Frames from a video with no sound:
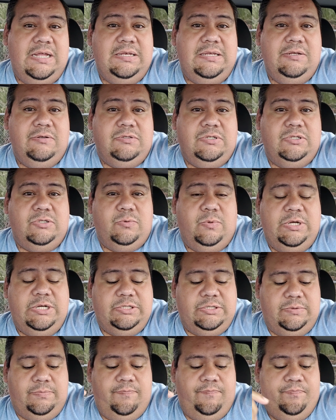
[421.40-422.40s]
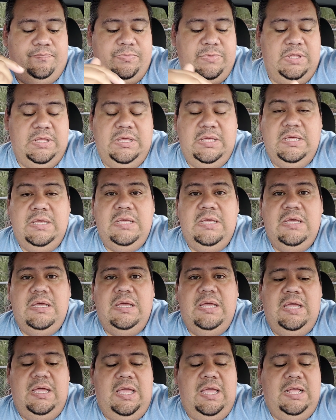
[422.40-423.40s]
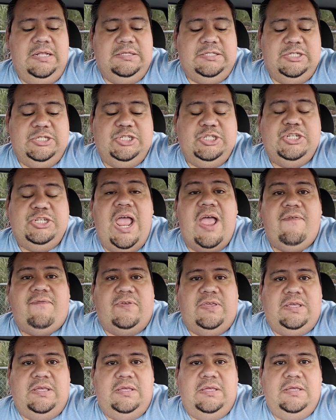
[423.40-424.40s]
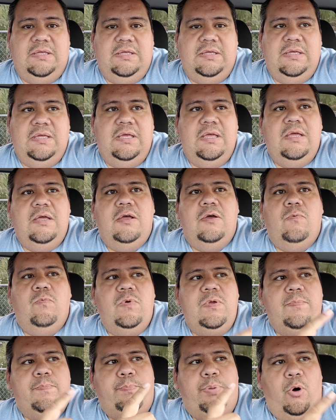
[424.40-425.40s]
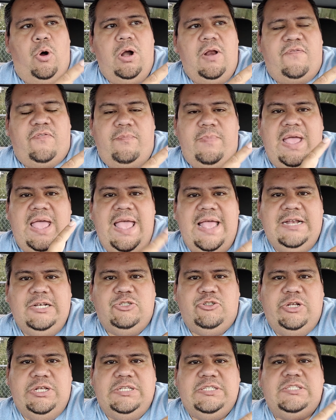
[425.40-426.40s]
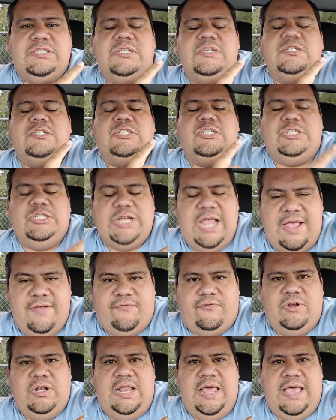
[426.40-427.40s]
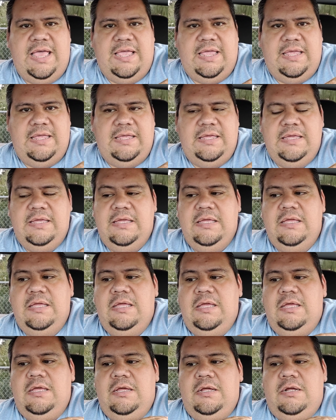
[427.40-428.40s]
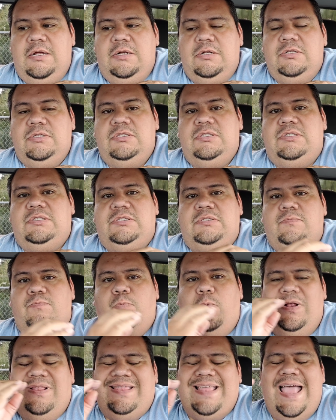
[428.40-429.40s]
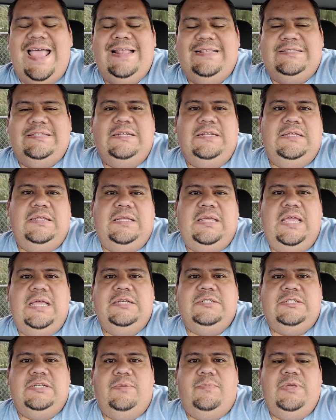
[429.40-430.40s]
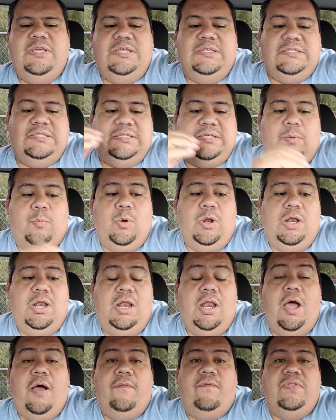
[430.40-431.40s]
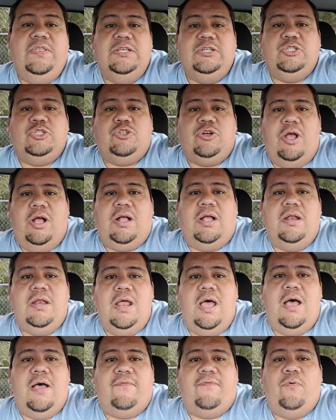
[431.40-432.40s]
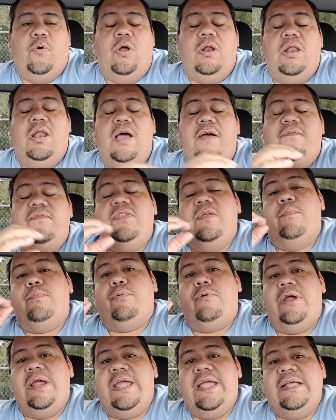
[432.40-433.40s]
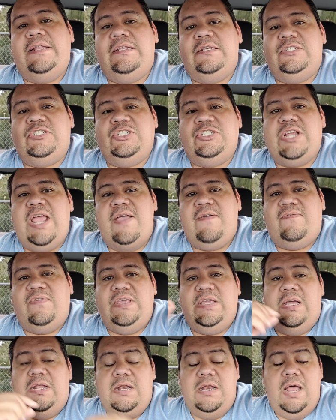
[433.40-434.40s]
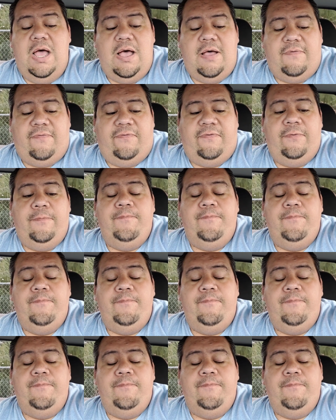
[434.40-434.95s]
ideal situation. It's a Chevy. We bought it from Hendricks Chevrolet. What that's an indication to me is someone loved this truck enough, or loved the brand Chevy enough,